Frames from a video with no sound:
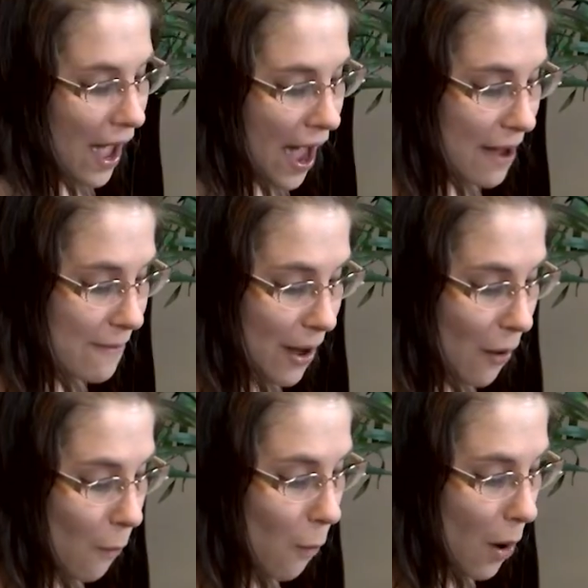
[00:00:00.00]
Hi,
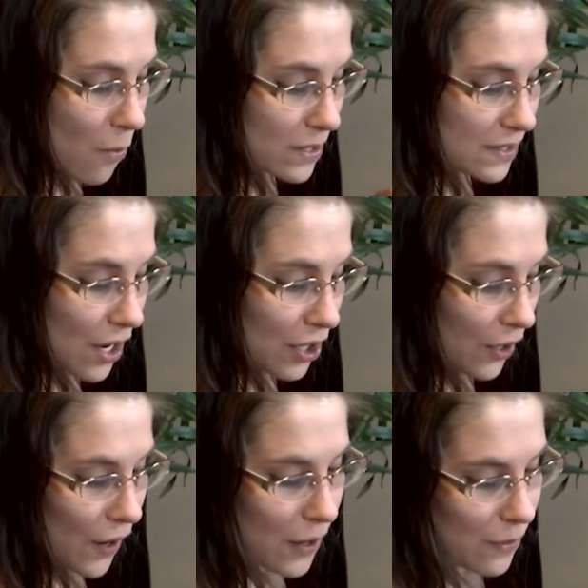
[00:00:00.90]
Bill. What was
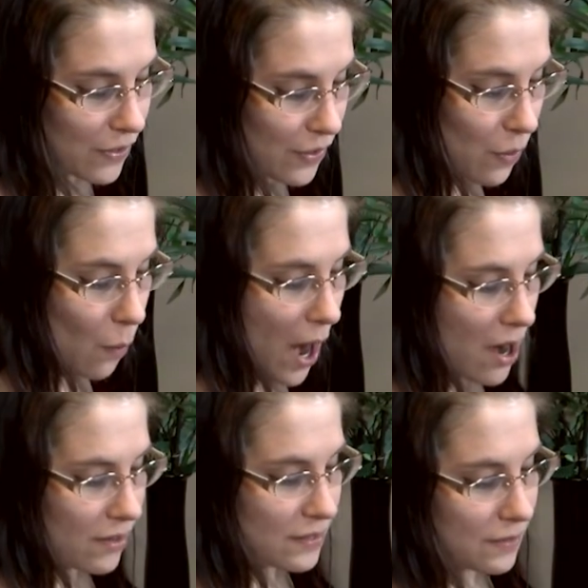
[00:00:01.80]
occurring within the
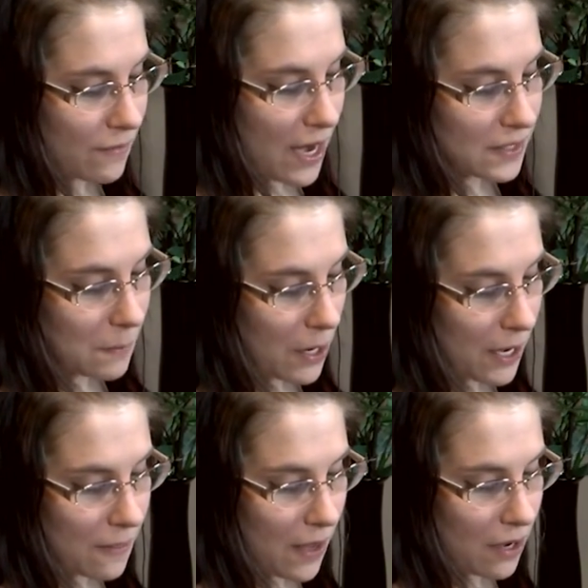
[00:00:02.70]
wireless device
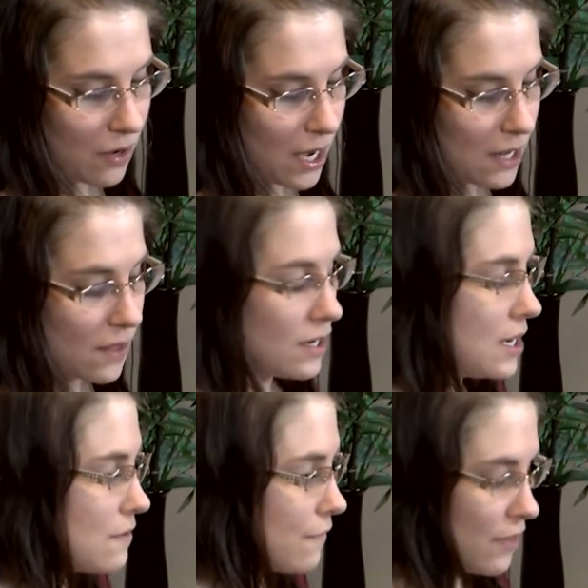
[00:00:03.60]
market that created the
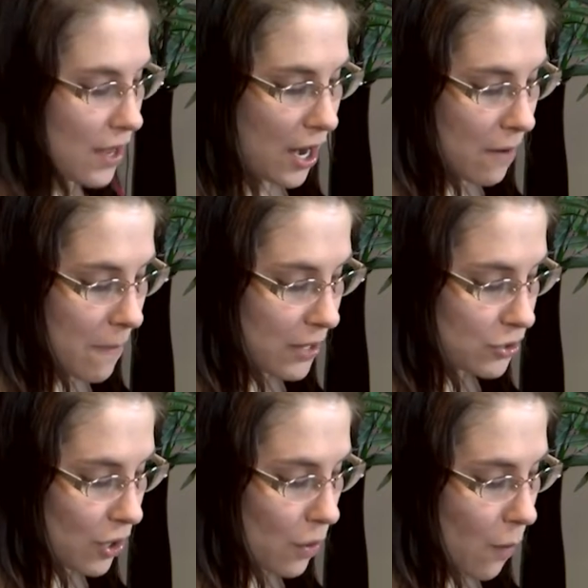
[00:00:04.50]
need for the
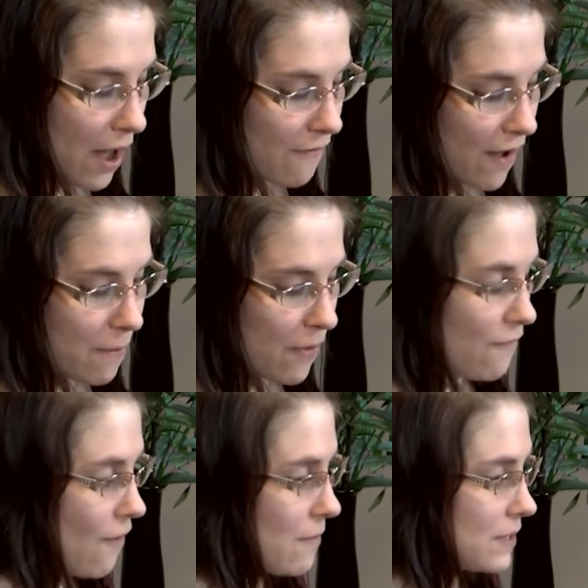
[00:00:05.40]
AirMetric Wi-Fi
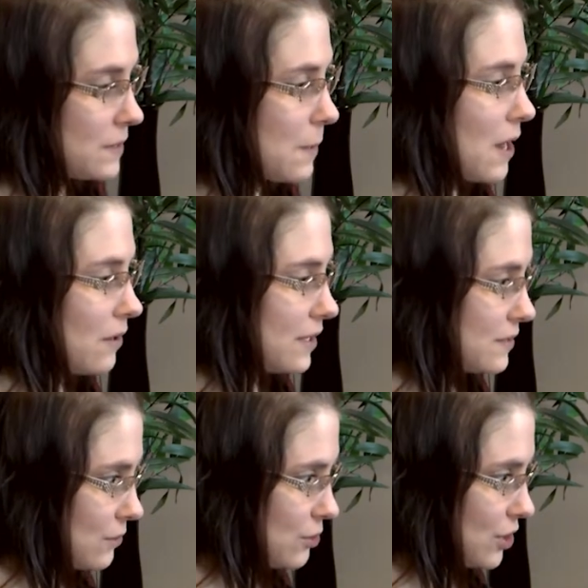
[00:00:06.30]
performance modeling
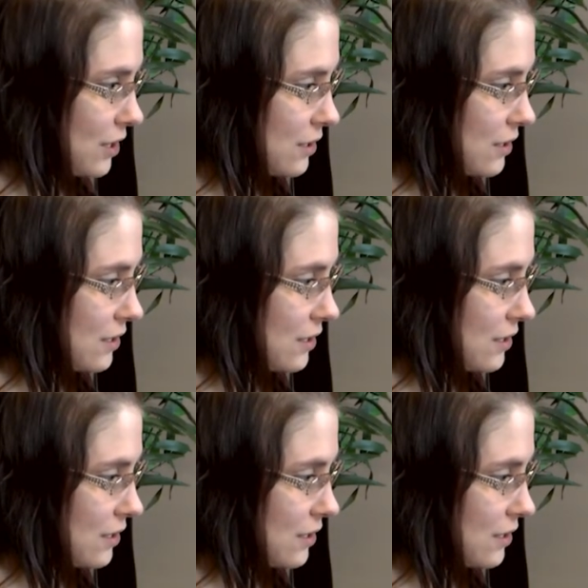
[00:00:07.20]
solution?